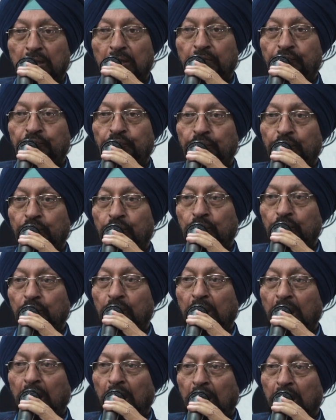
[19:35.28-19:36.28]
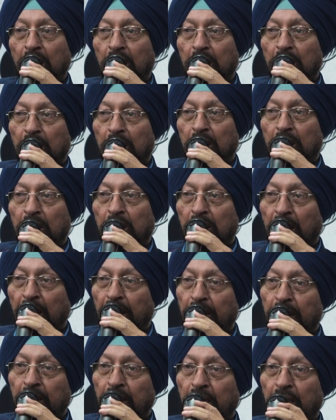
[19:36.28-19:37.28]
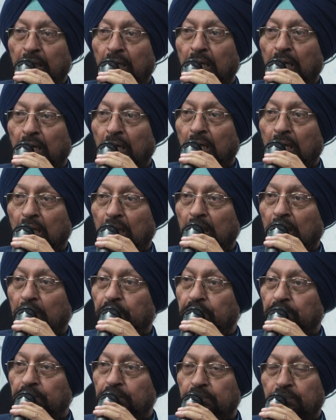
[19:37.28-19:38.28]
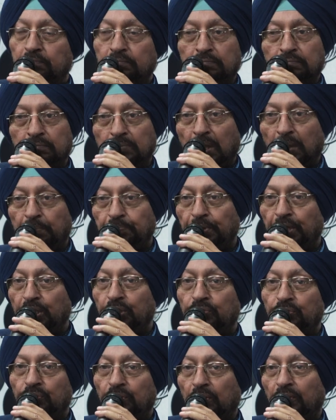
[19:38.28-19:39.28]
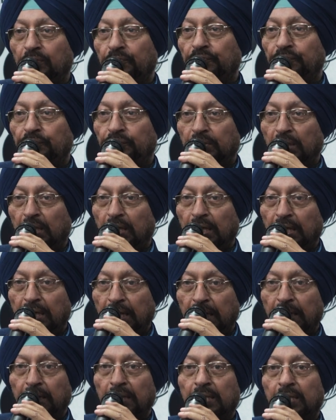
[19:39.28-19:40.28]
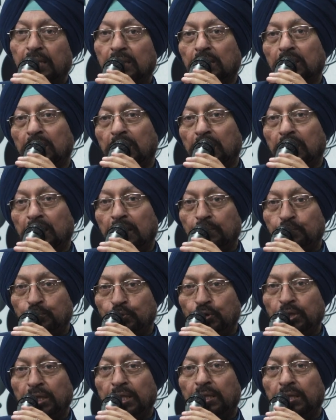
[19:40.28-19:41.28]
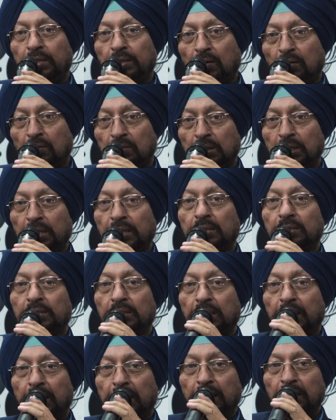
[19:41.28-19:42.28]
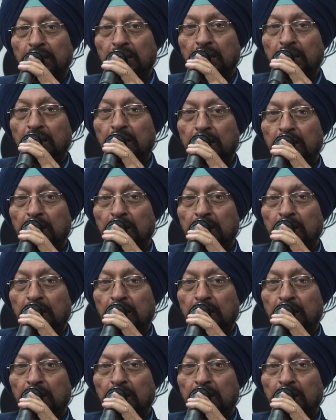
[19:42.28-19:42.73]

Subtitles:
If you are writing a piece of content and putting it on the internet,